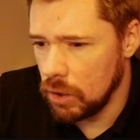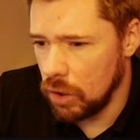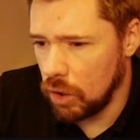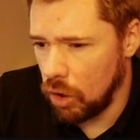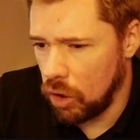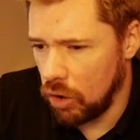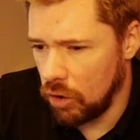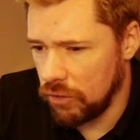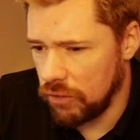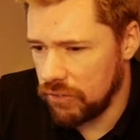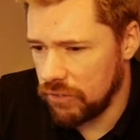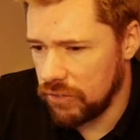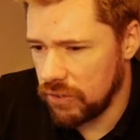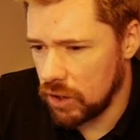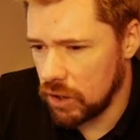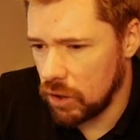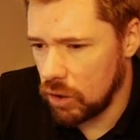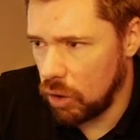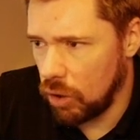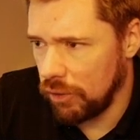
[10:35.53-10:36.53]
off
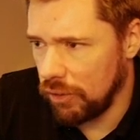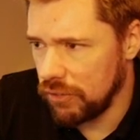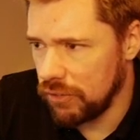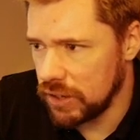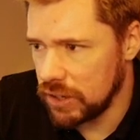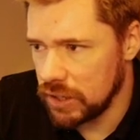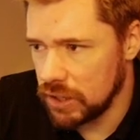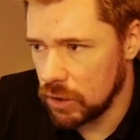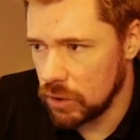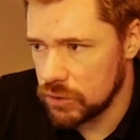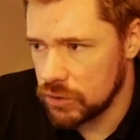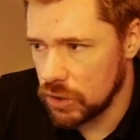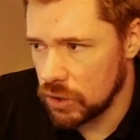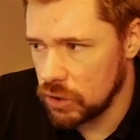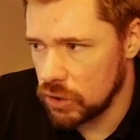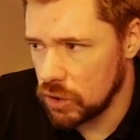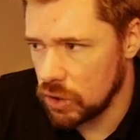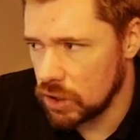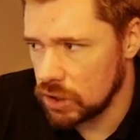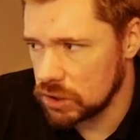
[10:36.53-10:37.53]
uh, off video so that
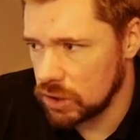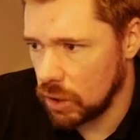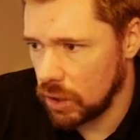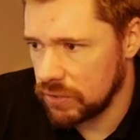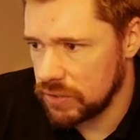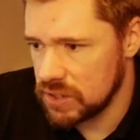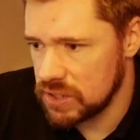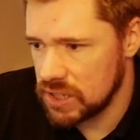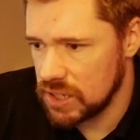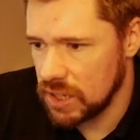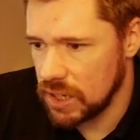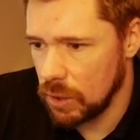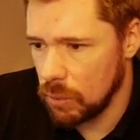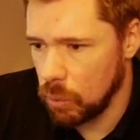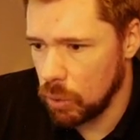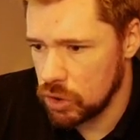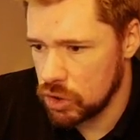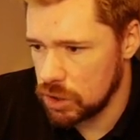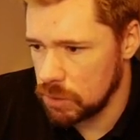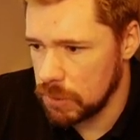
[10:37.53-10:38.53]
you guys don't have to sit here
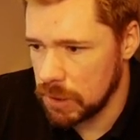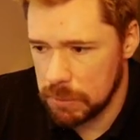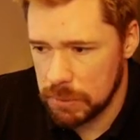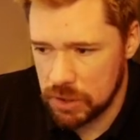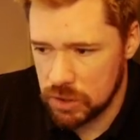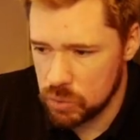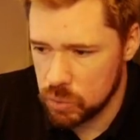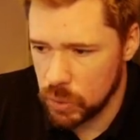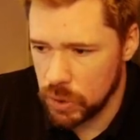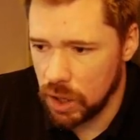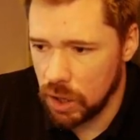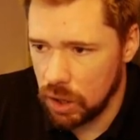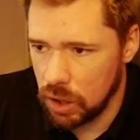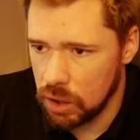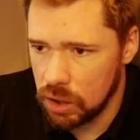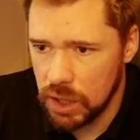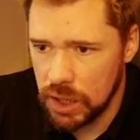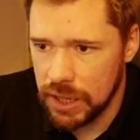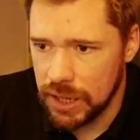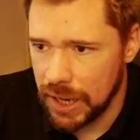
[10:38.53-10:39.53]
watching me because we are
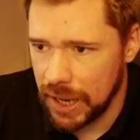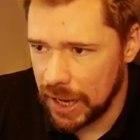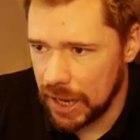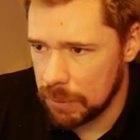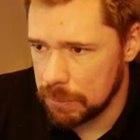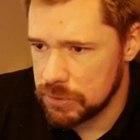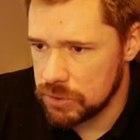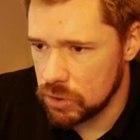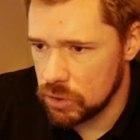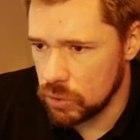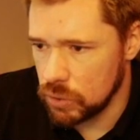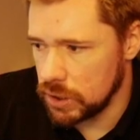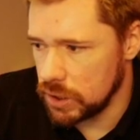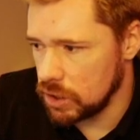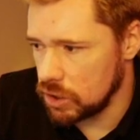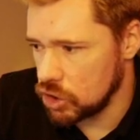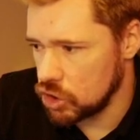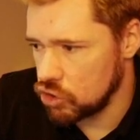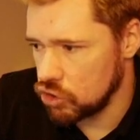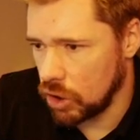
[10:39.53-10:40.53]
absolutely going
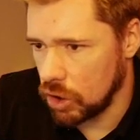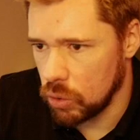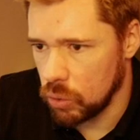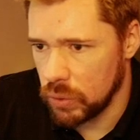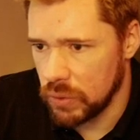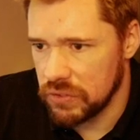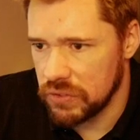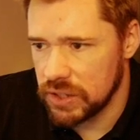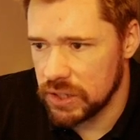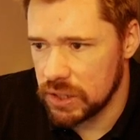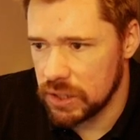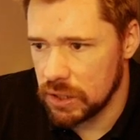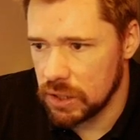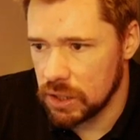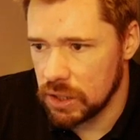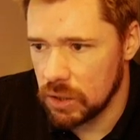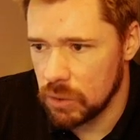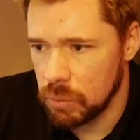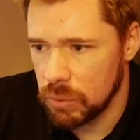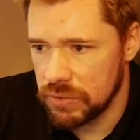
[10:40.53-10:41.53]
to struggle with the
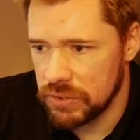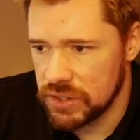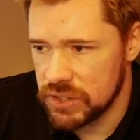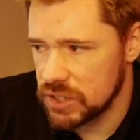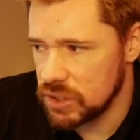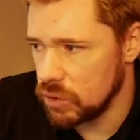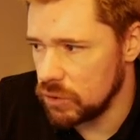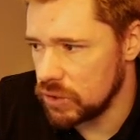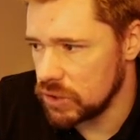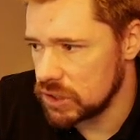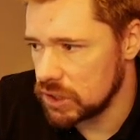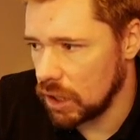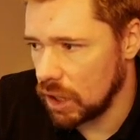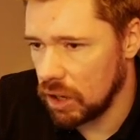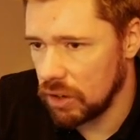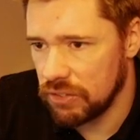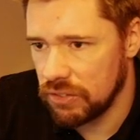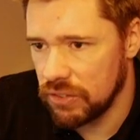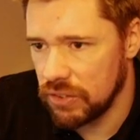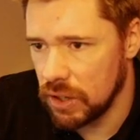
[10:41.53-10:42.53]
uh, with the silver
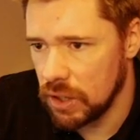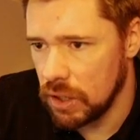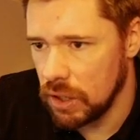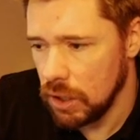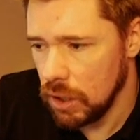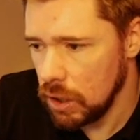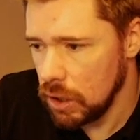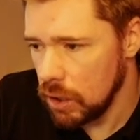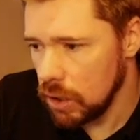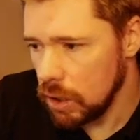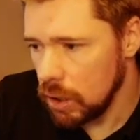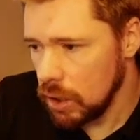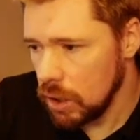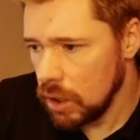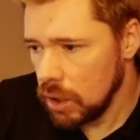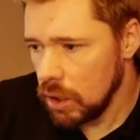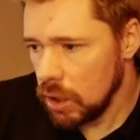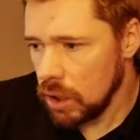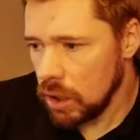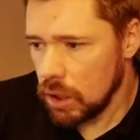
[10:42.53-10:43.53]
stuff
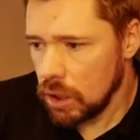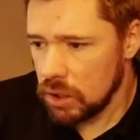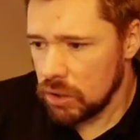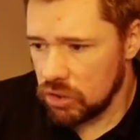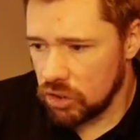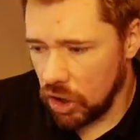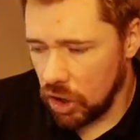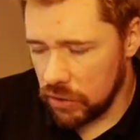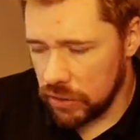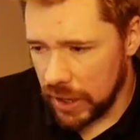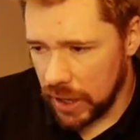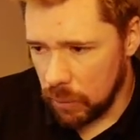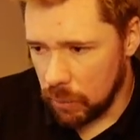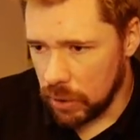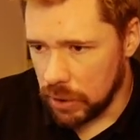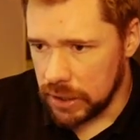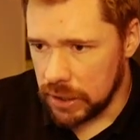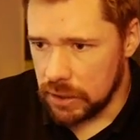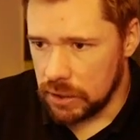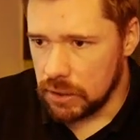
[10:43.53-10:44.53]
turn that one
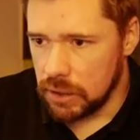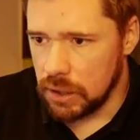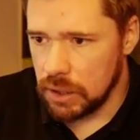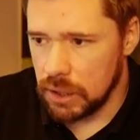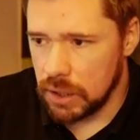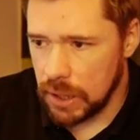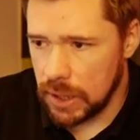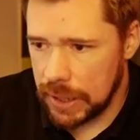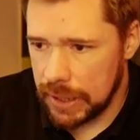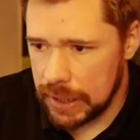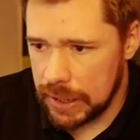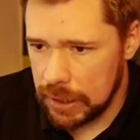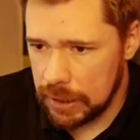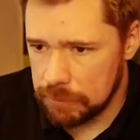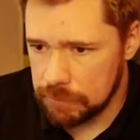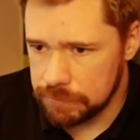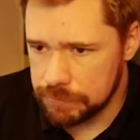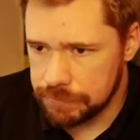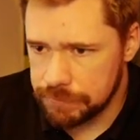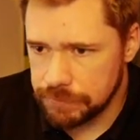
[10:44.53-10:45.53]
in
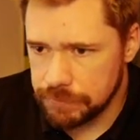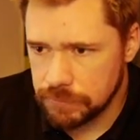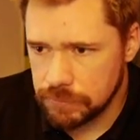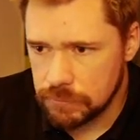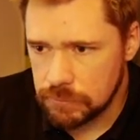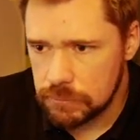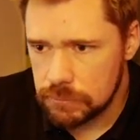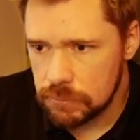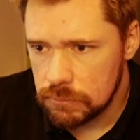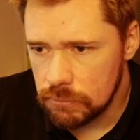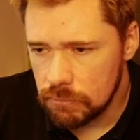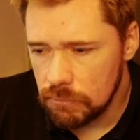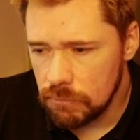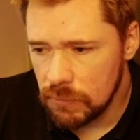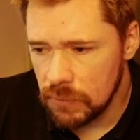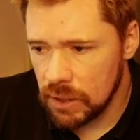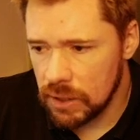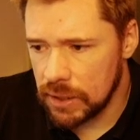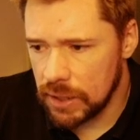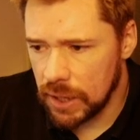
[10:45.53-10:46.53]
um,
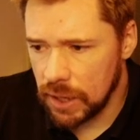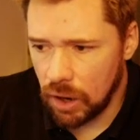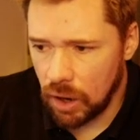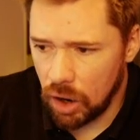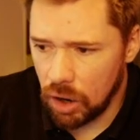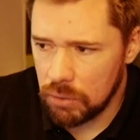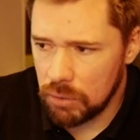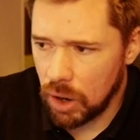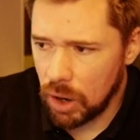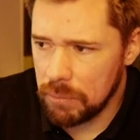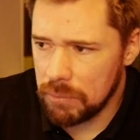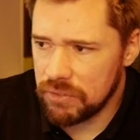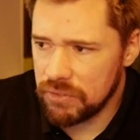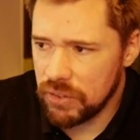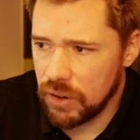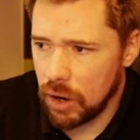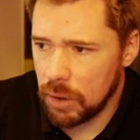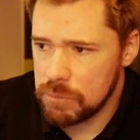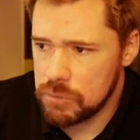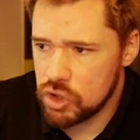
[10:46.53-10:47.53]
yeah I'm, I'm
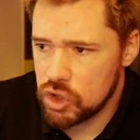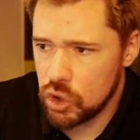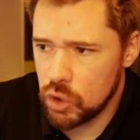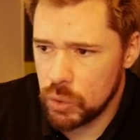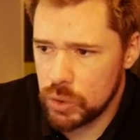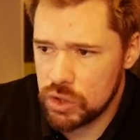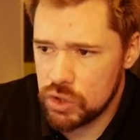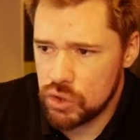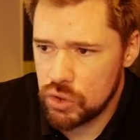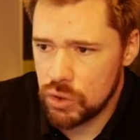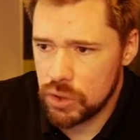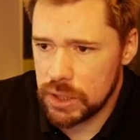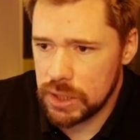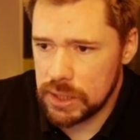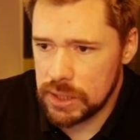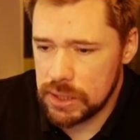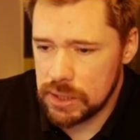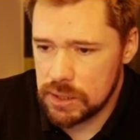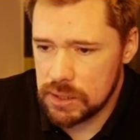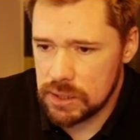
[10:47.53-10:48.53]
i'm too
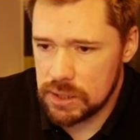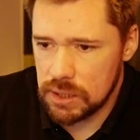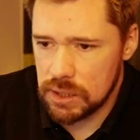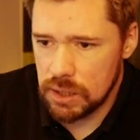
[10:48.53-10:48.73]
intrigued